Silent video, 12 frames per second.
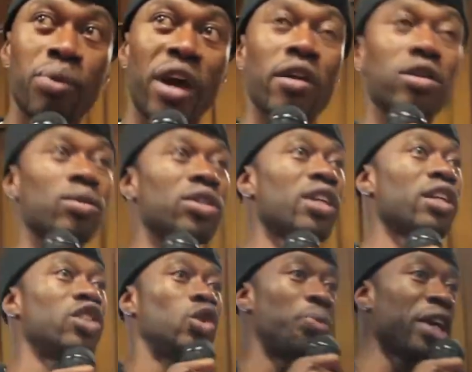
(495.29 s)
parents would say,
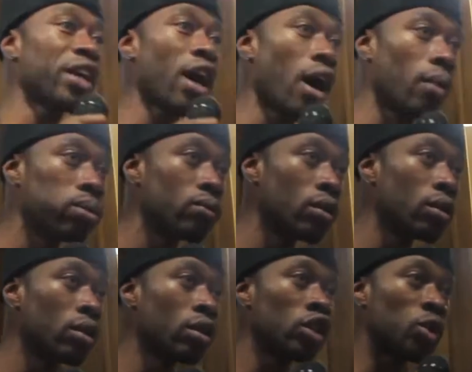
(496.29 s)
speak
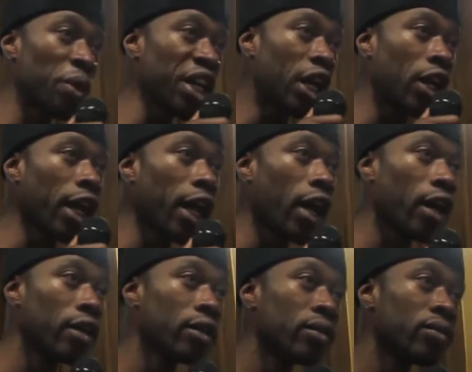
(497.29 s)
up, speak clear.